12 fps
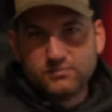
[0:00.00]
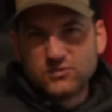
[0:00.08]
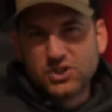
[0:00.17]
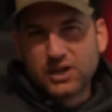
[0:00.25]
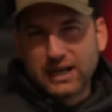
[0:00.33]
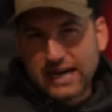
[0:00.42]

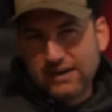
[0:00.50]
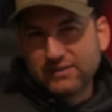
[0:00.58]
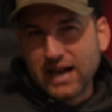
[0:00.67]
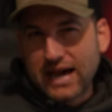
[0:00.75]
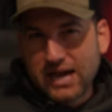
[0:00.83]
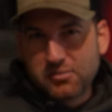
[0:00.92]
So you kind of have
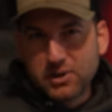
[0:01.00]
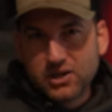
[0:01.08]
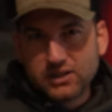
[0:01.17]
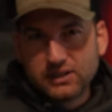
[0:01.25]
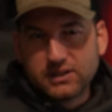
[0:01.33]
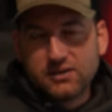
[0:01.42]
to
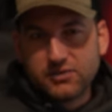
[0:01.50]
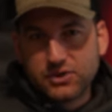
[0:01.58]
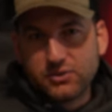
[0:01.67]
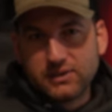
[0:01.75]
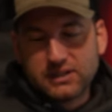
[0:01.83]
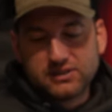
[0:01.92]
eyeball it if you're
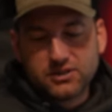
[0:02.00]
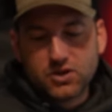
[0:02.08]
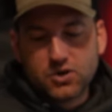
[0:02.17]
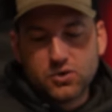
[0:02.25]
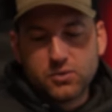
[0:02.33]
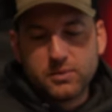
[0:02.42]
doing this at
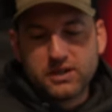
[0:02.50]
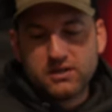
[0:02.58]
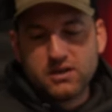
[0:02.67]
home.